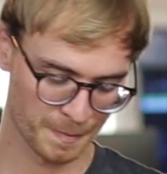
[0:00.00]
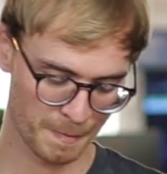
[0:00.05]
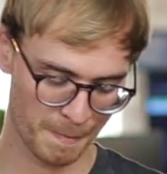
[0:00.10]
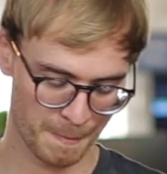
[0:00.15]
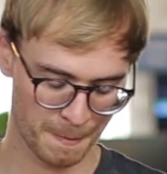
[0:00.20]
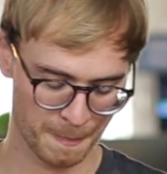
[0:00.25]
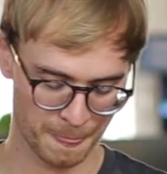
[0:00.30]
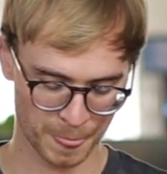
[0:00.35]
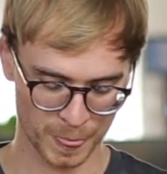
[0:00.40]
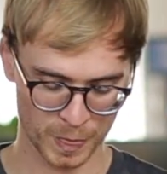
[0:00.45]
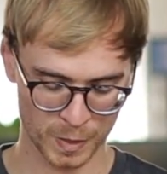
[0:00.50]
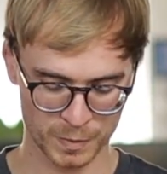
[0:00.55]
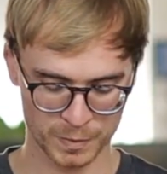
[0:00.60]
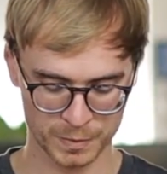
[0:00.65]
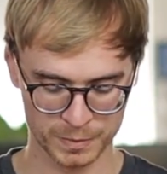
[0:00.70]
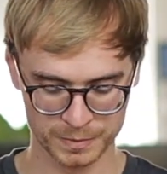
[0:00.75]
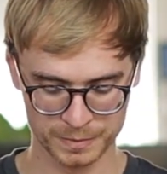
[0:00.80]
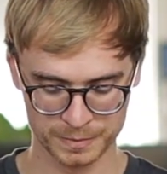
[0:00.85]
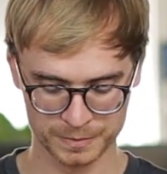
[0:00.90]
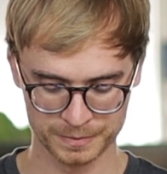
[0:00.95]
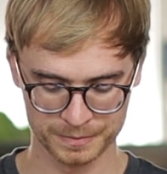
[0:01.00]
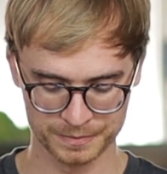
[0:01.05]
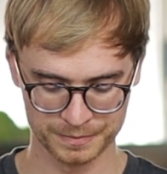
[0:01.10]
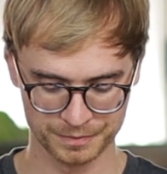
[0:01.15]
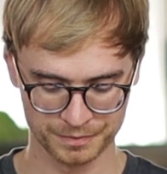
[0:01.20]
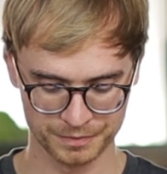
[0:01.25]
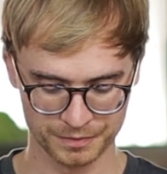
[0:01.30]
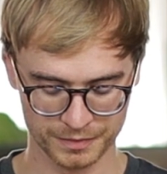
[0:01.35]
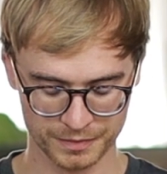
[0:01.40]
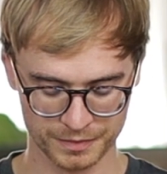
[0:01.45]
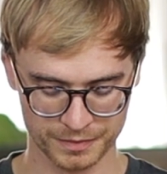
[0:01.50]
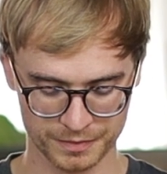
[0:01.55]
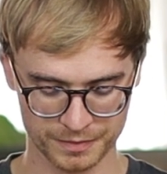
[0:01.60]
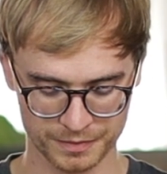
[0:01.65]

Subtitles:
Nobody speaks.